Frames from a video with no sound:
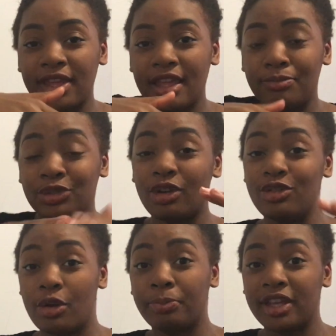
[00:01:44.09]
here between
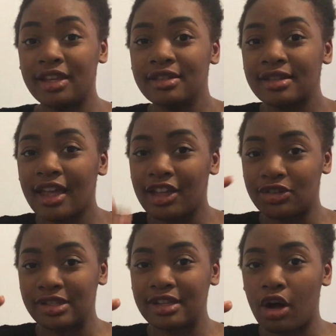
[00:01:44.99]
your peers and
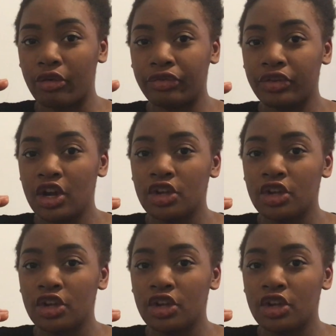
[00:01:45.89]
yourself.